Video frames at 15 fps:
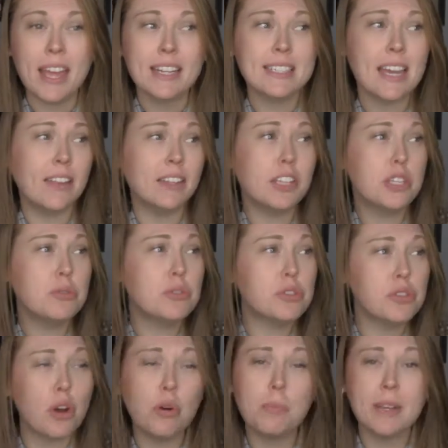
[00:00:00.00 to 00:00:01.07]
telling you
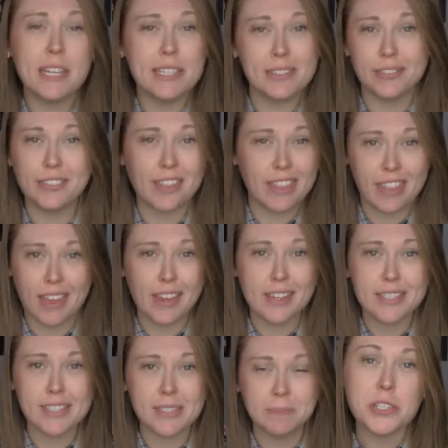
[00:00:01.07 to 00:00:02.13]
so many different things.